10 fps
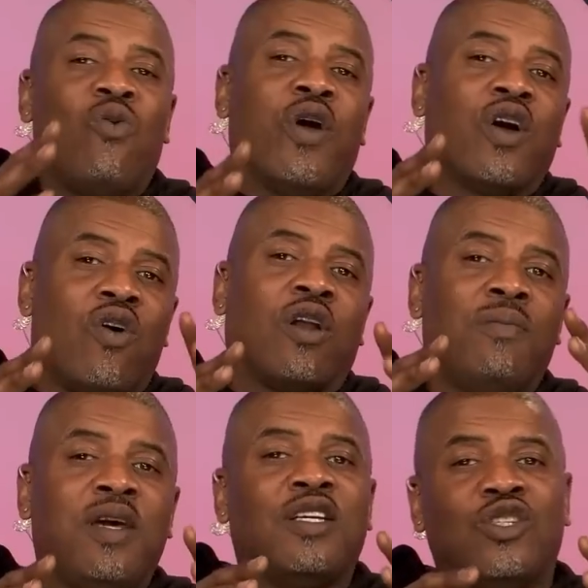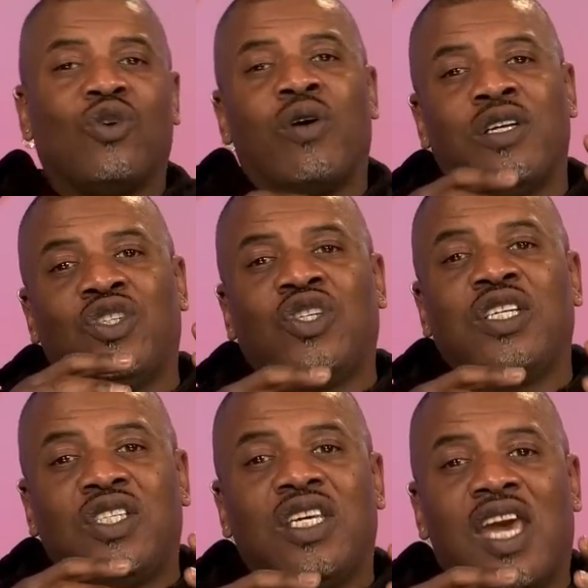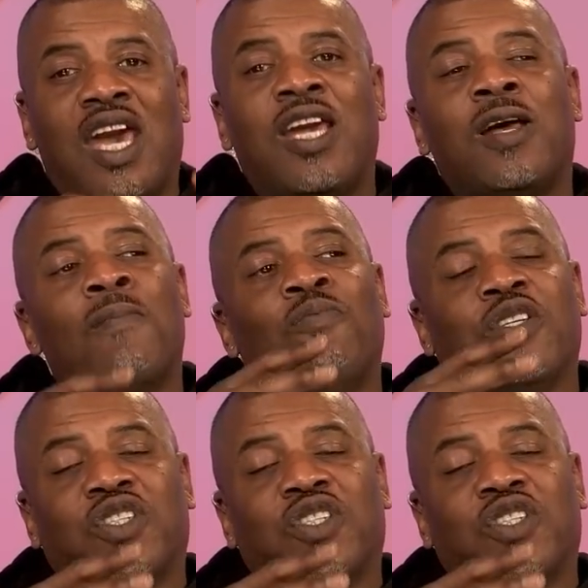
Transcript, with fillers: we're going to be enjoying GTA